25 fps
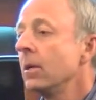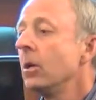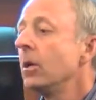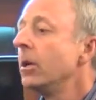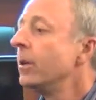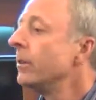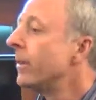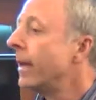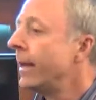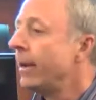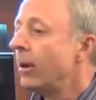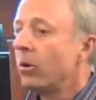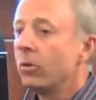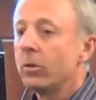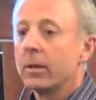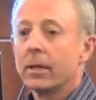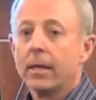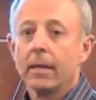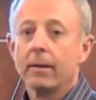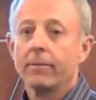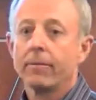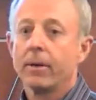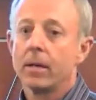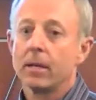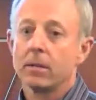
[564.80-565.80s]
They don't
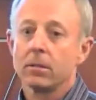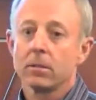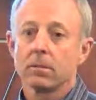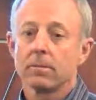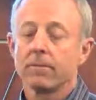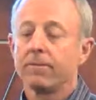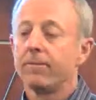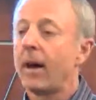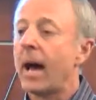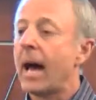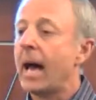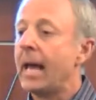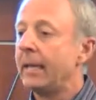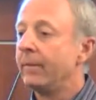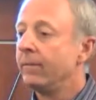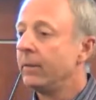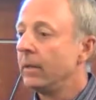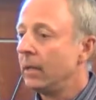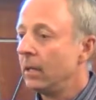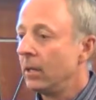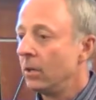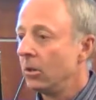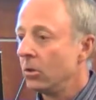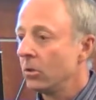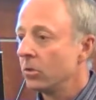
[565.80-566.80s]
give us 5
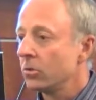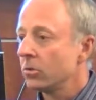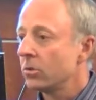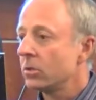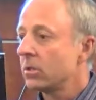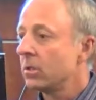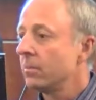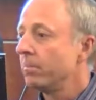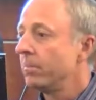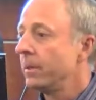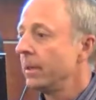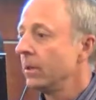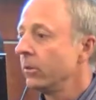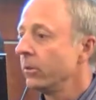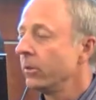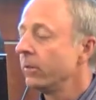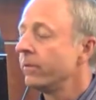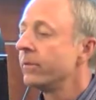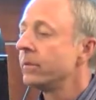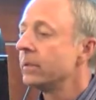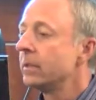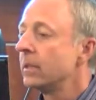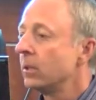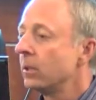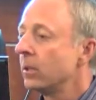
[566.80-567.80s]
years to build the
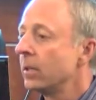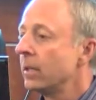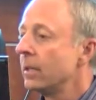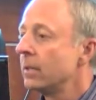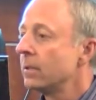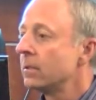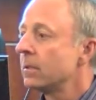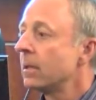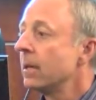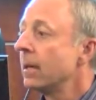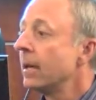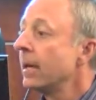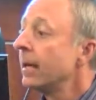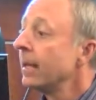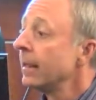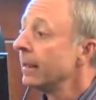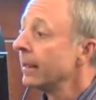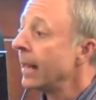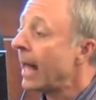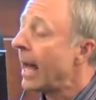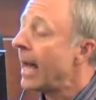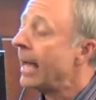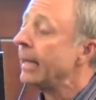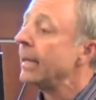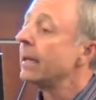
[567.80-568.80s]
facilities
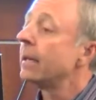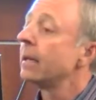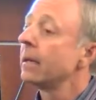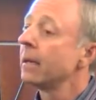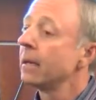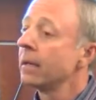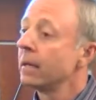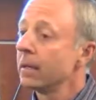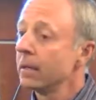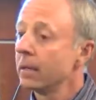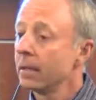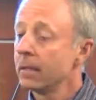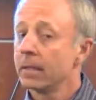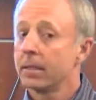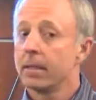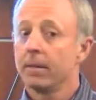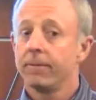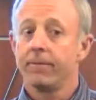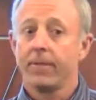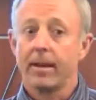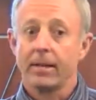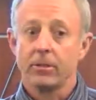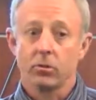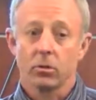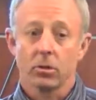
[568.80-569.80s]
like the
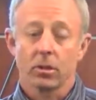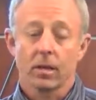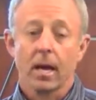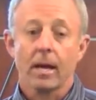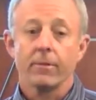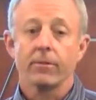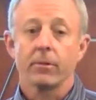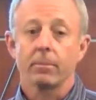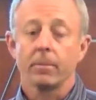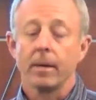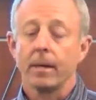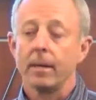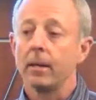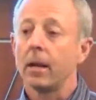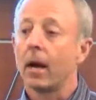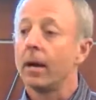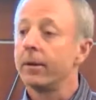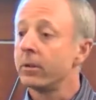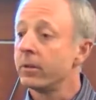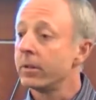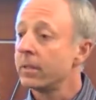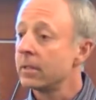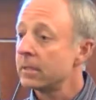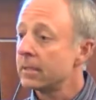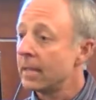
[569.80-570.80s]
federal government
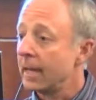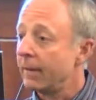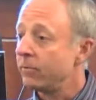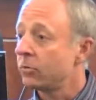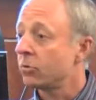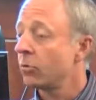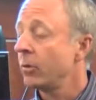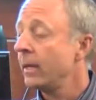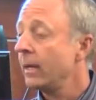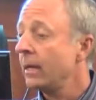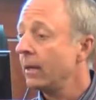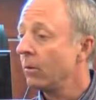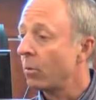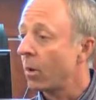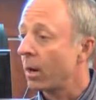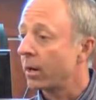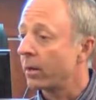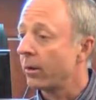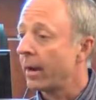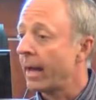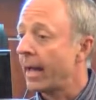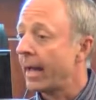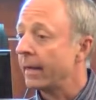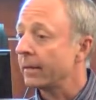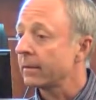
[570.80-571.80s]
under the Safe Drinking
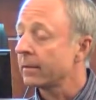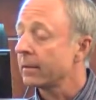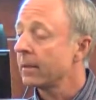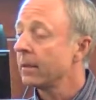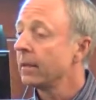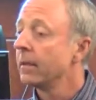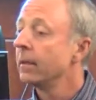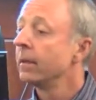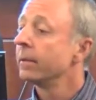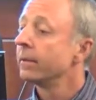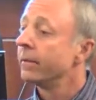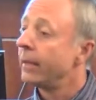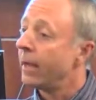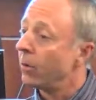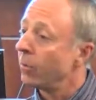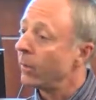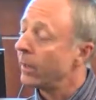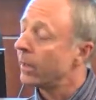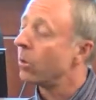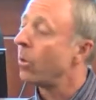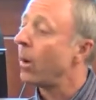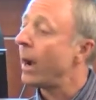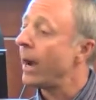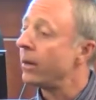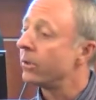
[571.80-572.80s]
Water Act. They're
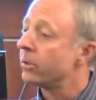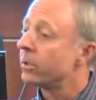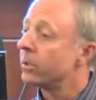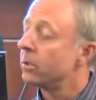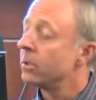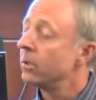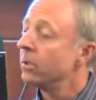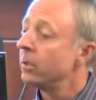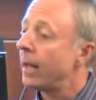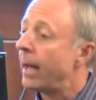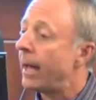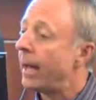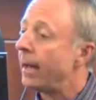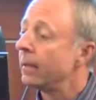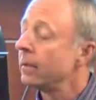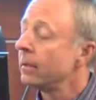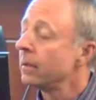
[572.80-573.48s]
required to do that.